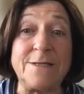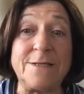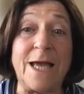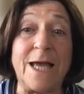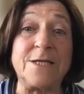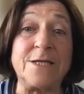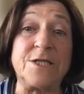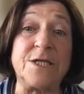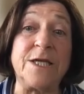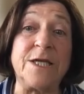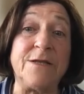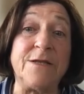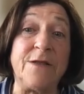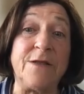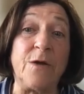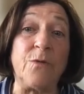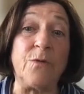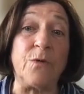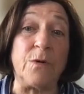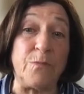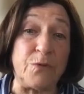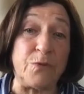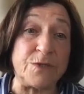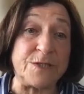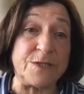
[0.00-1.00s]
actually that
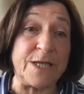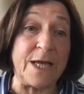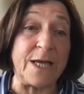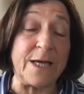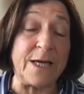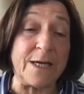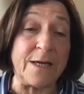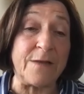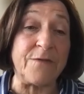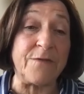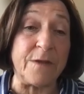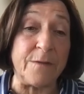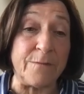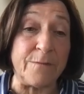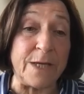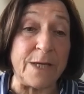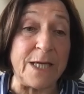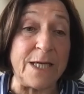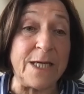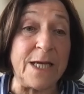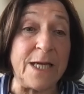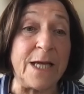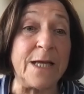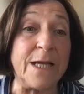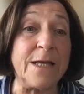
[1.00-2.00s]
were presented at the
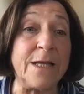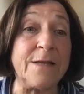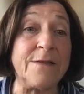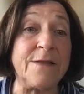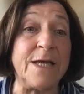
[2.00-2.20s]
meeting